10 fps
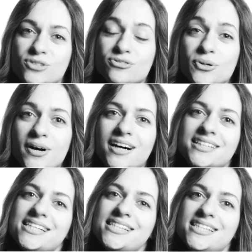Raw
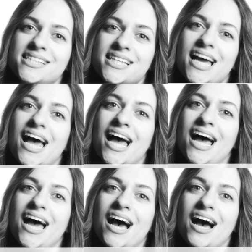Artists
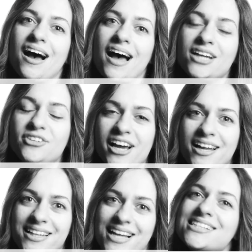Adriana
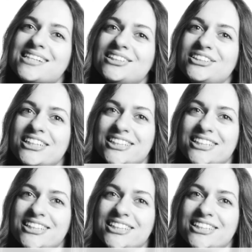D'Alesandro.